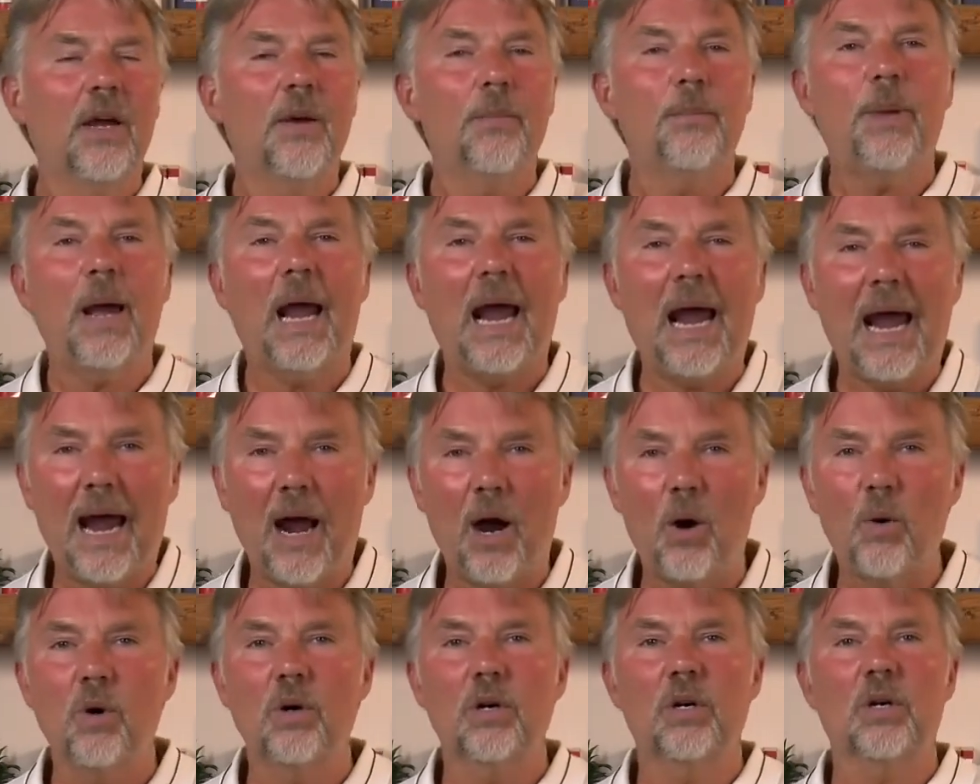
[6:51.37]

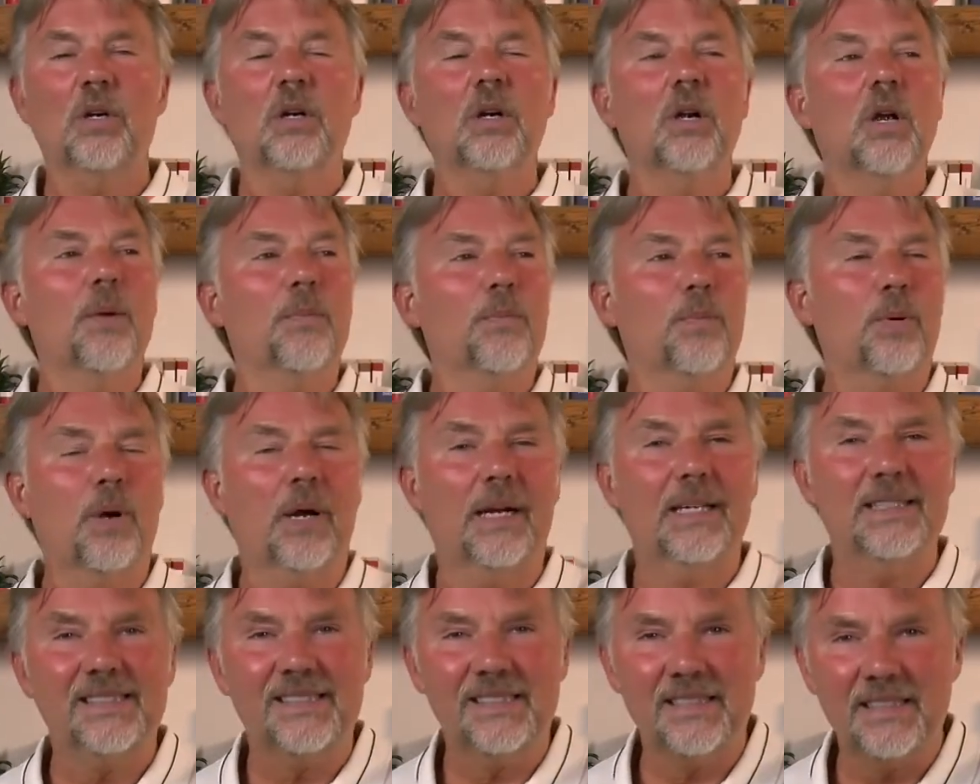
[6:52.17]
power,
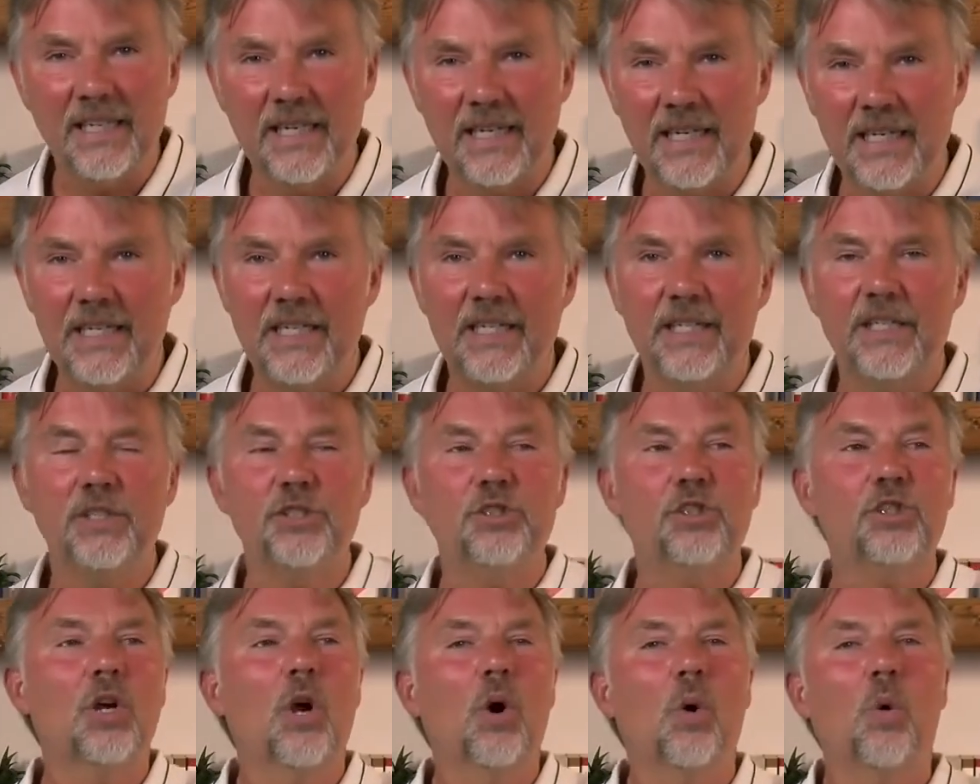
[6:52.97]

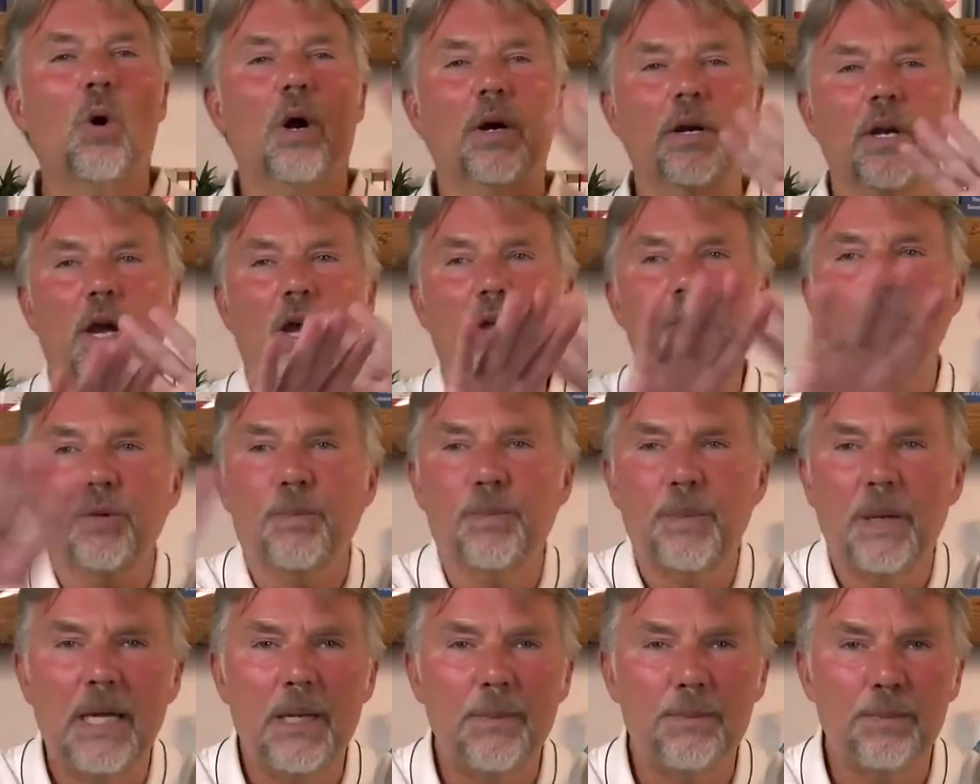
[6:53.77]
prestige, what other
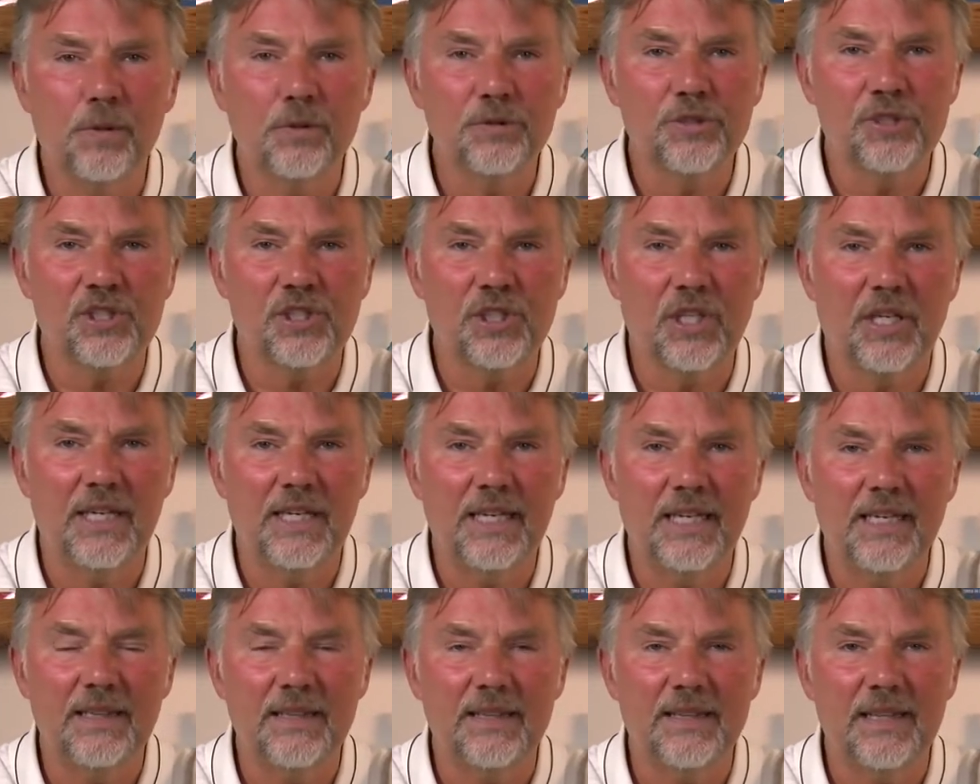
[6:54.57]
people
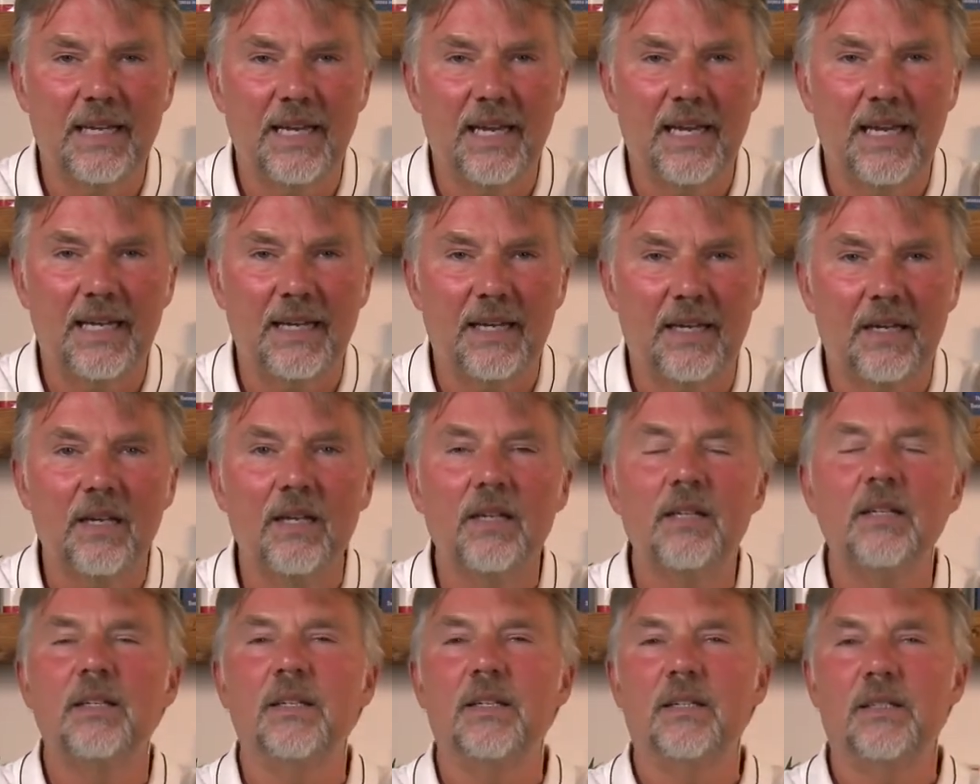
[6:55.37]
see and think,
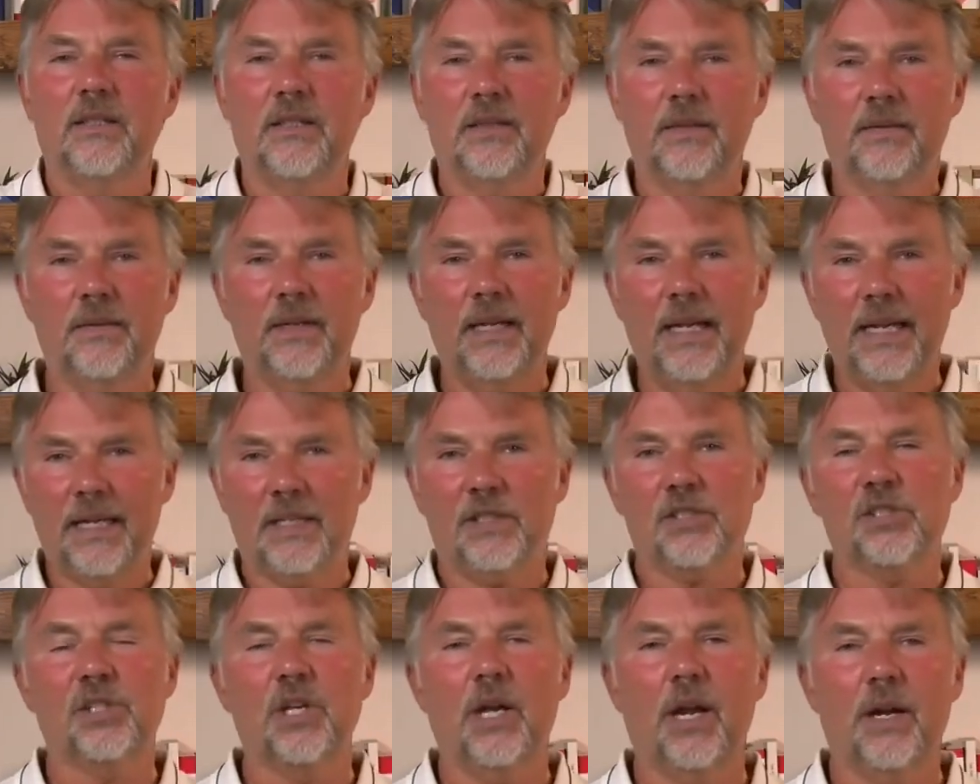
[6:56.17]

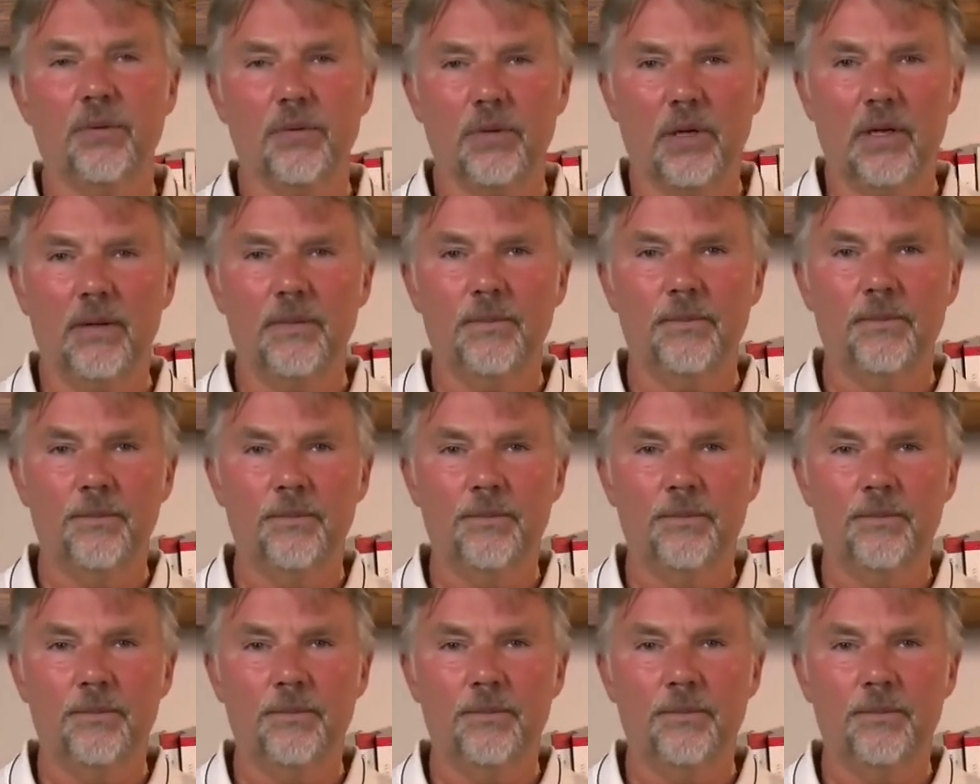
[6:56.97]
etc.?